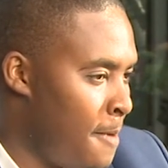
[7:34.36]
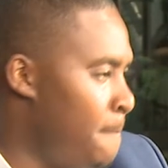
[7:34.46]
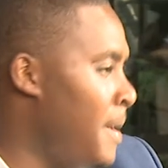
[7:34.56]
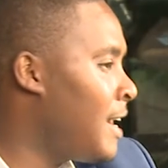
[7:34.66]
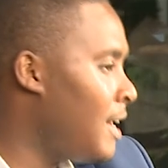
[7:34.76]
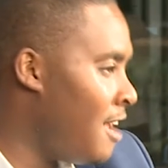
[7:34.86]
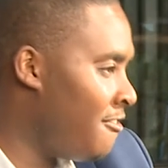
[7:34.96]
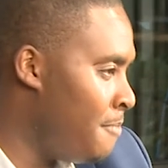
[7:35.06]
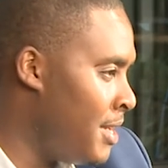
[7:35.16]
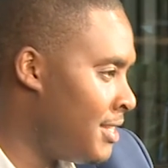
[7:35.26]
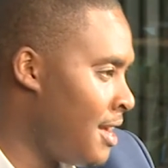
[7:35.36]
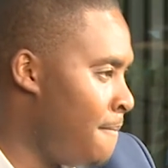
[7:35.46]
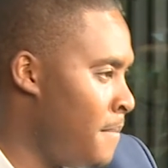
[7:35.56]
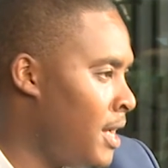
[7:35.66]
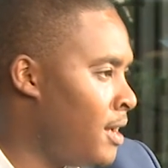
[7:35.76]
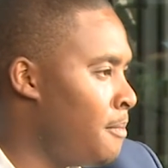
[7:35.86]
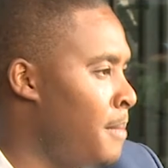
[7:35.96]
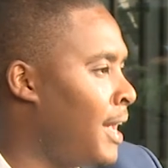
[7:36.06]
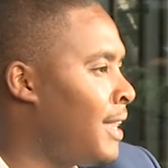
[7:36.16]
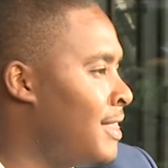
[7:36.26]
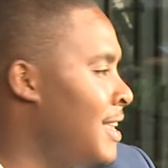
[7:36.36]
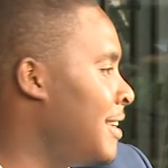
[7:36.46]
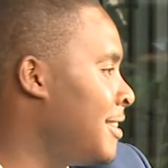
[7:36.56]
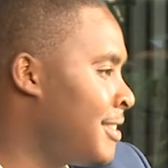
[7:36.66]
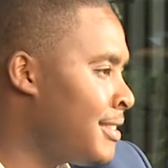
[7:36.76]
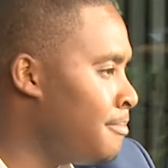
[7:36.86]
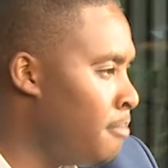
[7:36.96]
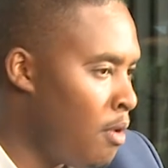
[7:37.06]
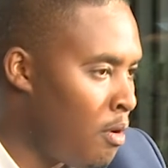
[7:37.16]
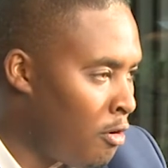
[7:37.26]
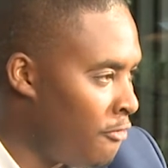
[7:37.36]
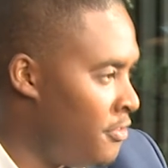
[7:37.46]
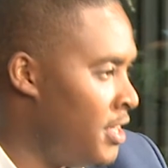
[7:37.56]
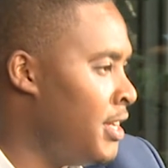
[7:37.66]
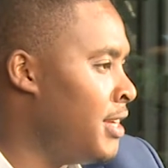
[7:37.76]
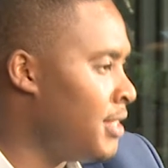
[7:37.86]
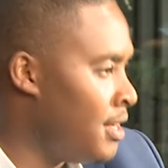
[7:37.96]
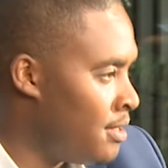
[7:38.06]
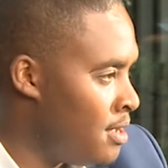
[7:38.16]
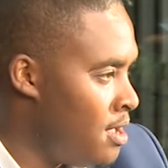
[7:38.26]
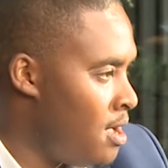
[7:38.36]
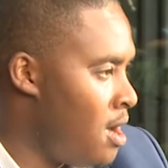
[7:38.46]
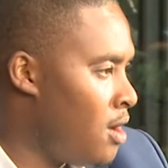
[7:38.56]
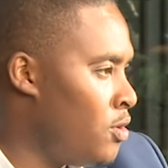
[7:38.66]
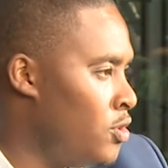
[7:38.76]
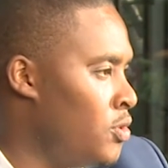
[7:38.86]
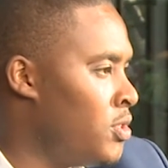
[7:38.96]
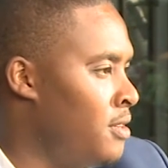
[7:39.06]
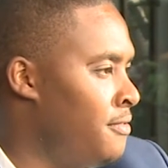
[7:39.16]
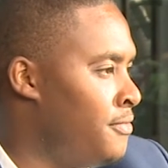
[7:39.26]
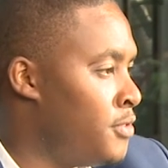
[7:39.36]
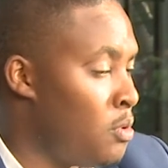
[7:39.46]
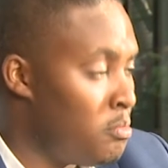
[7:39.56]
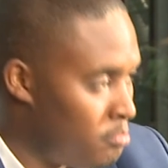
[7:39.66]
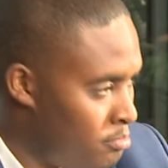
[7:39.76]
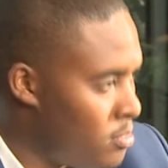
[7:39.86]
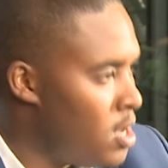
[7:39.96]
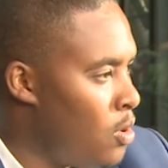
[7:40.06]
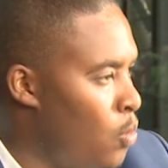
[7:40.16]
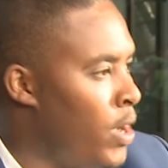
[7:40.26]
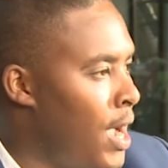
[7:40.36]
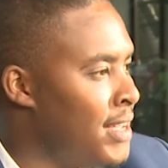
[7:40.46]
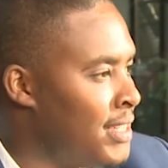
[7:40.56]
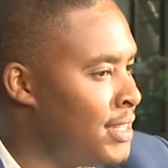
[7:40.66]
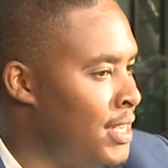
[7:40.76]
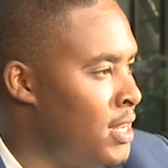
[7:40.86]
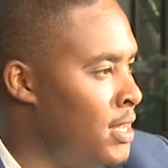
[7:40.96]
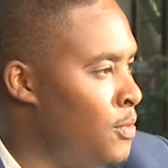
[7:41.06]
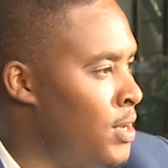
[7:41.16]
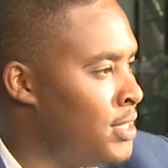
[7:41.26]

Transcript: make life better, make things more convenient and conducive. So we are certainly